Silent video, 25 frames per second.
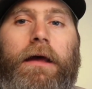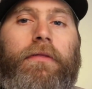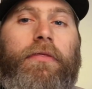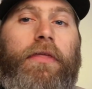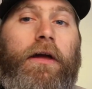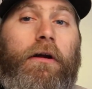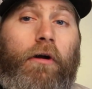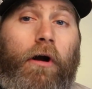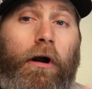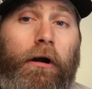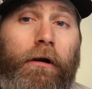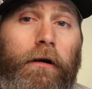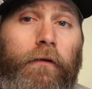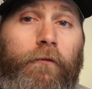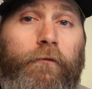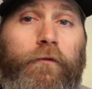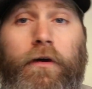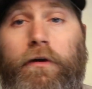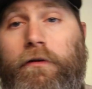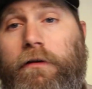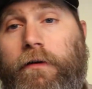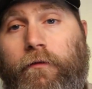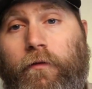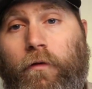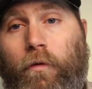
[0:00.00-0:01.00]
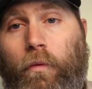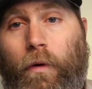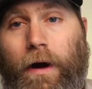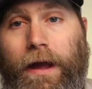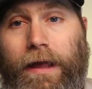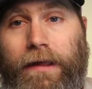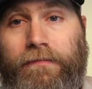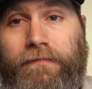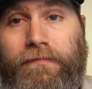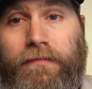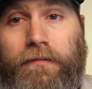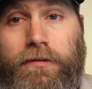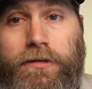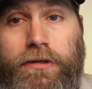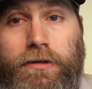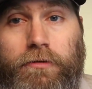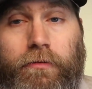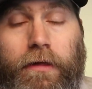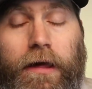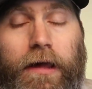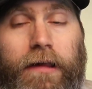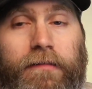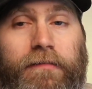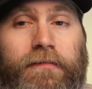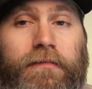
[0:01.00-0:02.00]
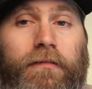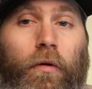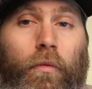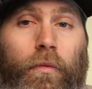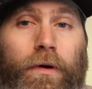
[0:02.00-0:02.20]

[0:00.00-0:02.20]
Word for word: There are a few different ways to do this.